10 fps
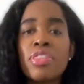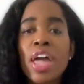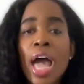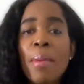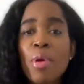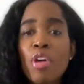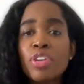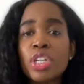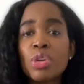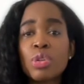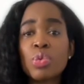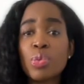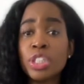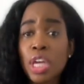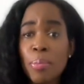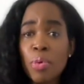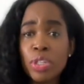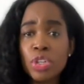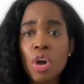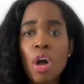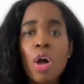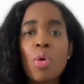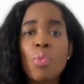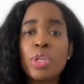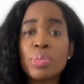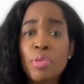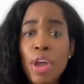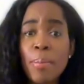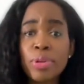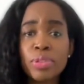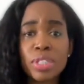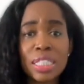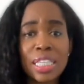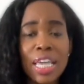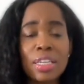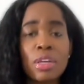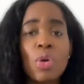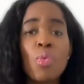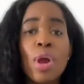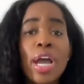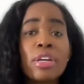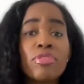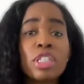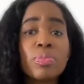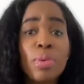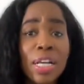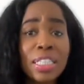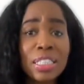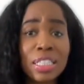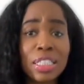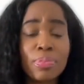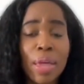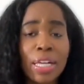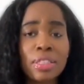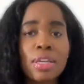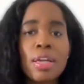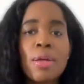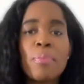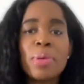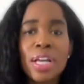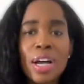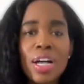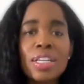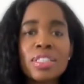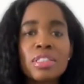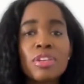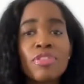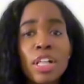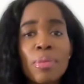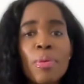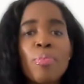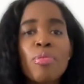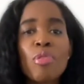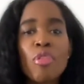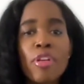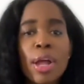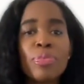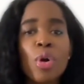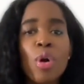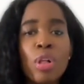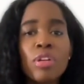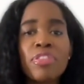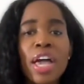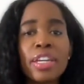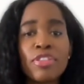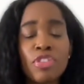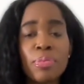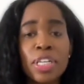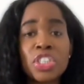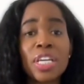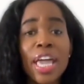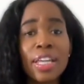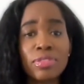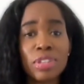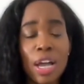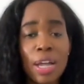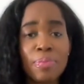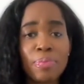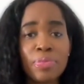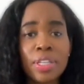The app already knows which endpoint to call, which parameters to send, what kind of response to expect, because a developer programmed all of that information ahead of time.